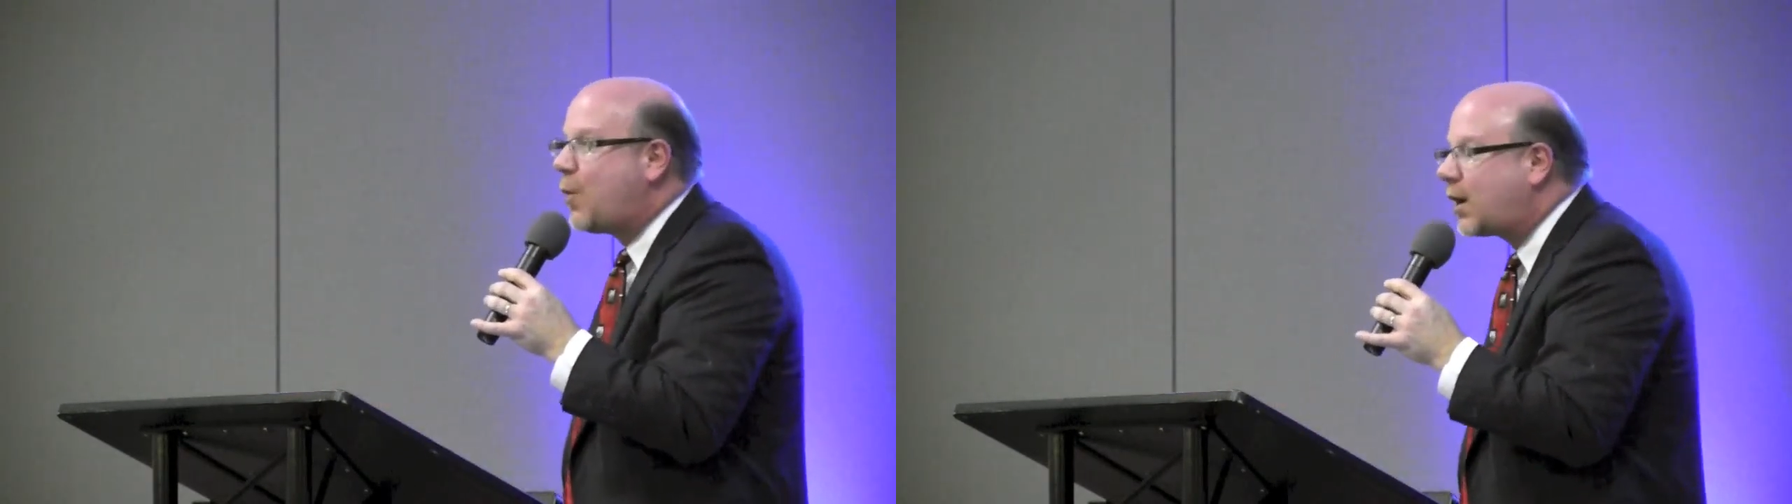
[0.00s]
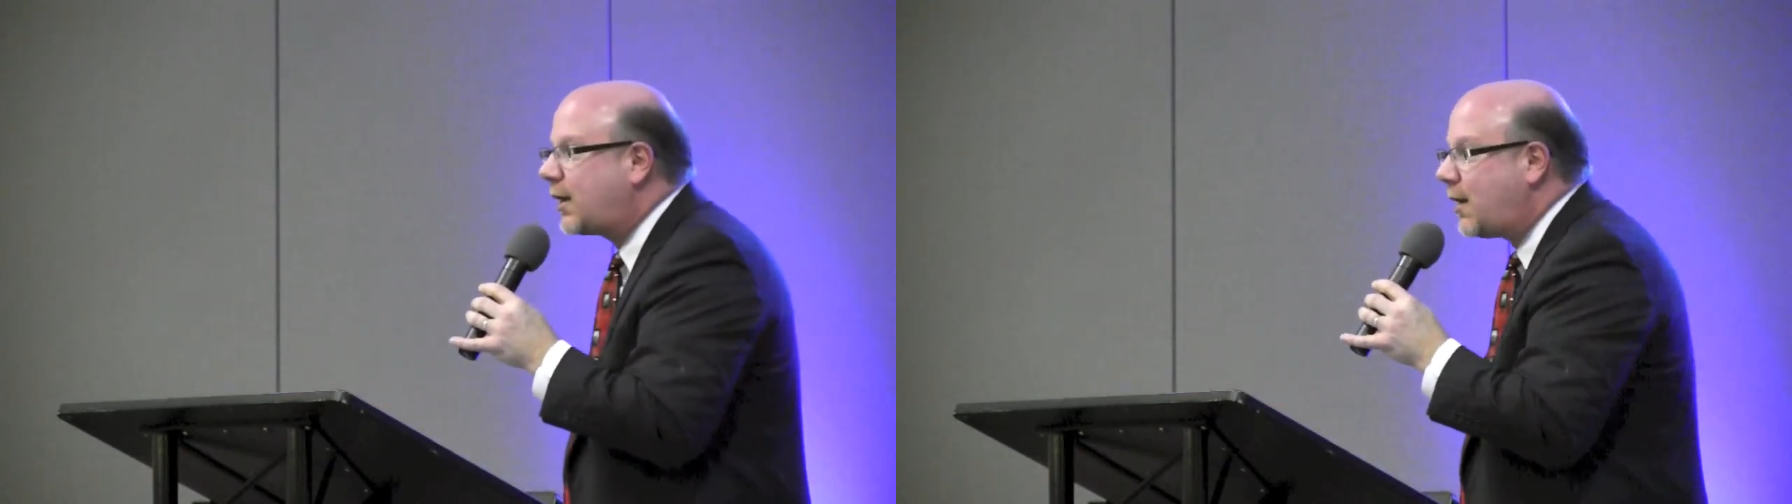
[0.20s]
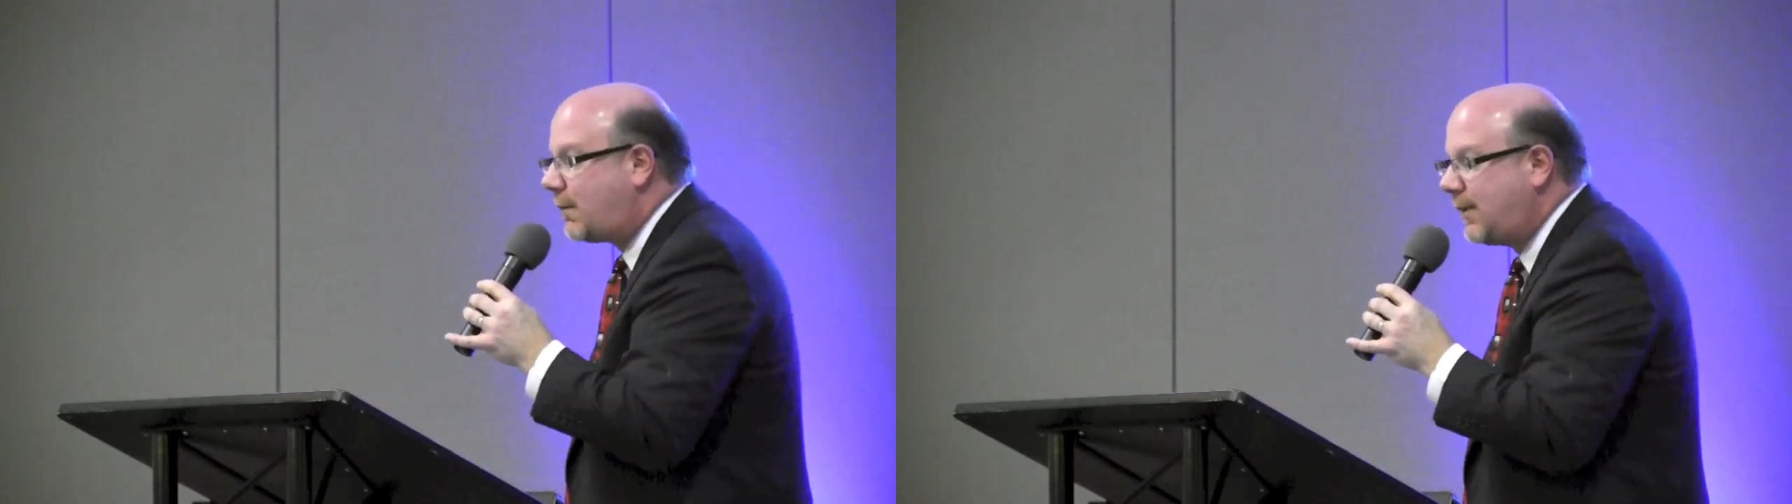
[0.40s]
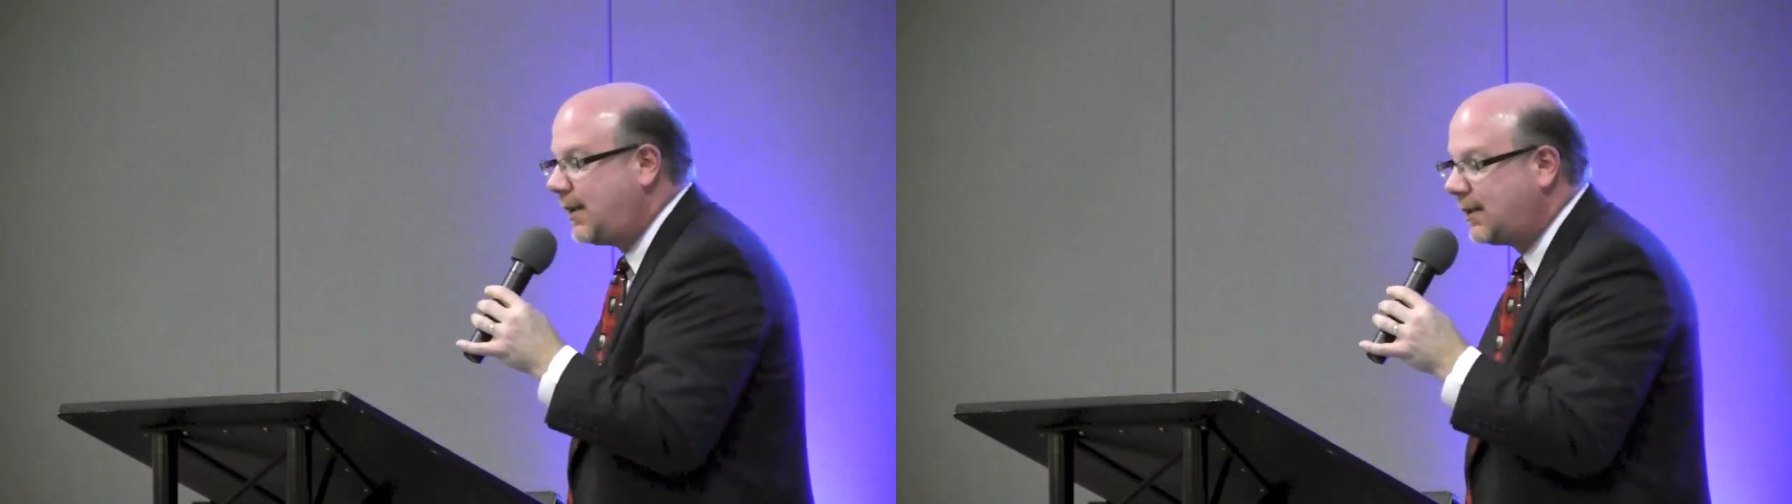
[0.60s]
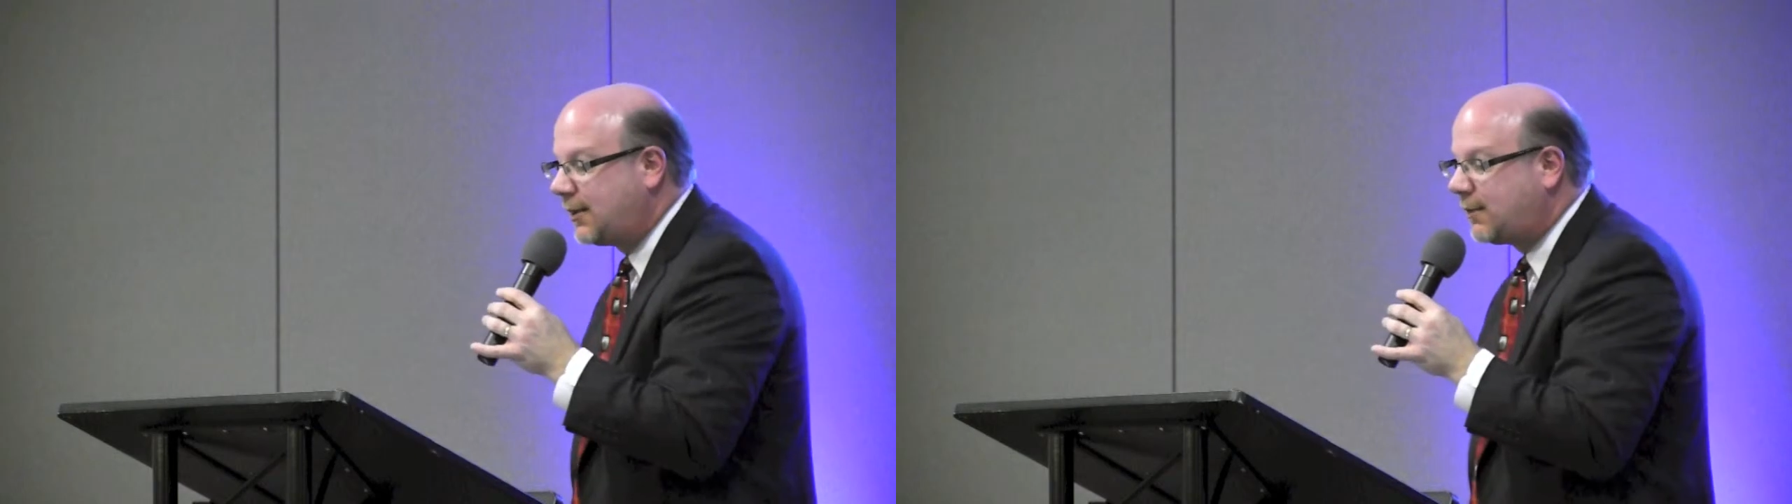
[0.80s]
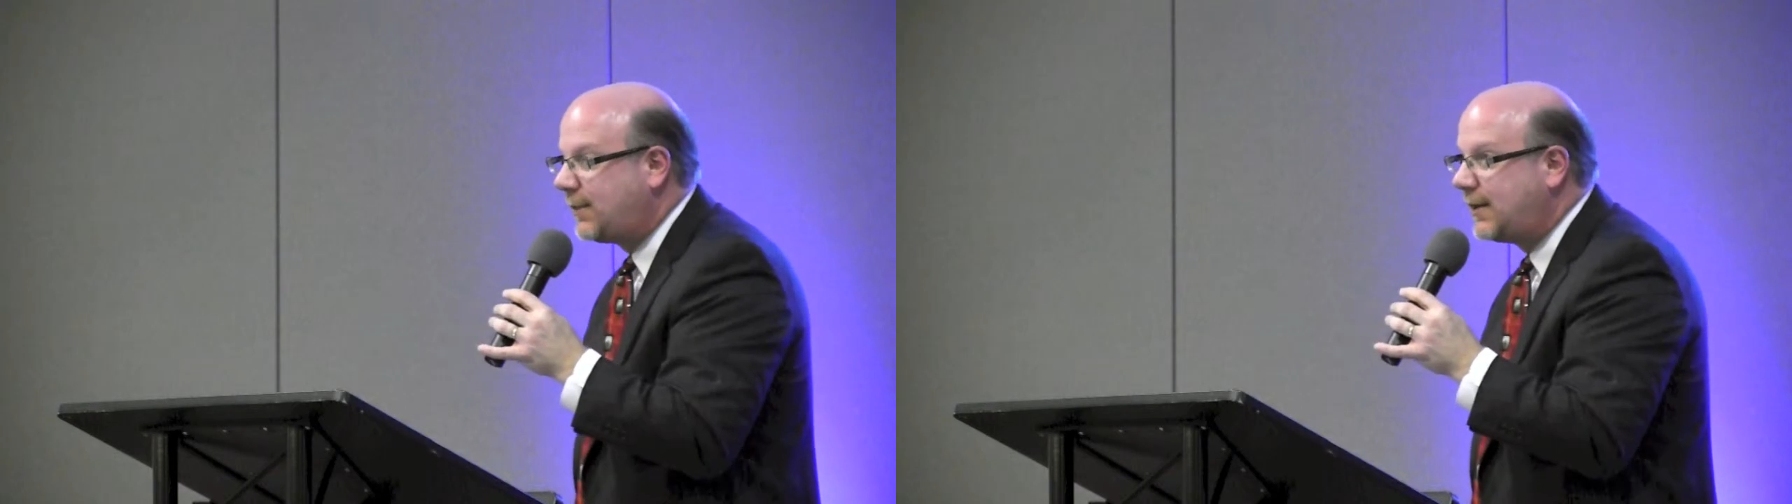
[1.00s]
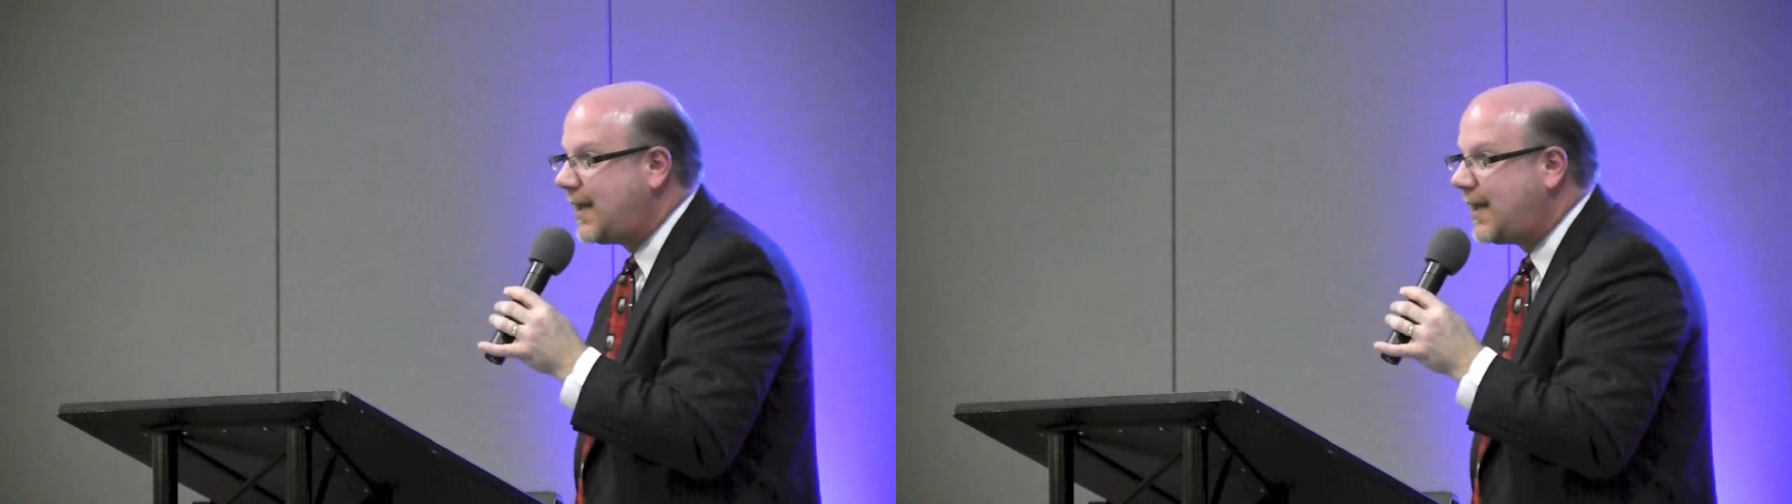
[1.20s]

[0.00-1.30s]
working on me a little bit.